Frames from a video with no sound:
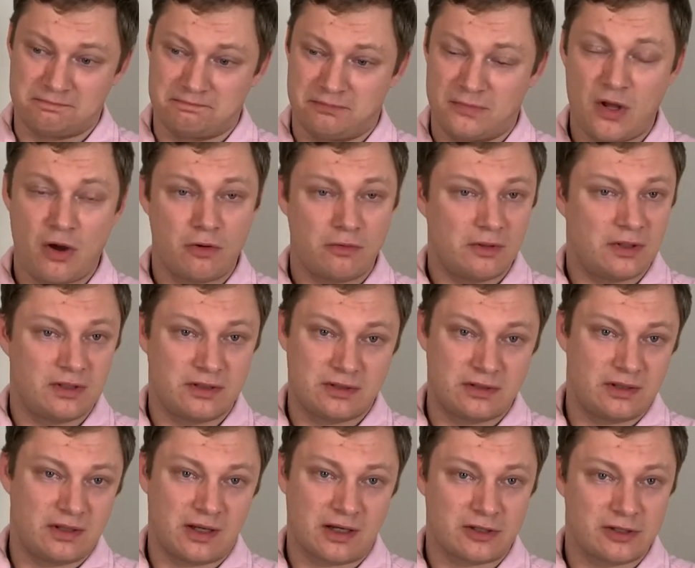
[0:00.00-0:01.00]
no,
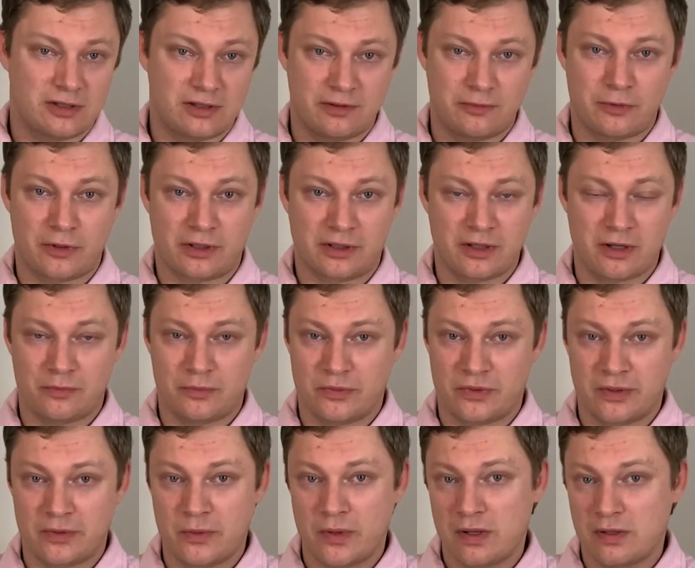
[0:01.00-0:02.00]
it's actually worked out
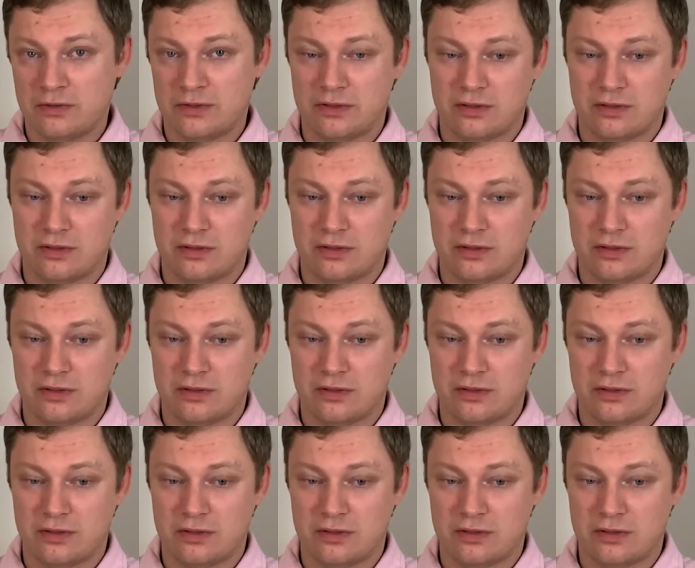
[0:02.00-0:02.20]
pretty well.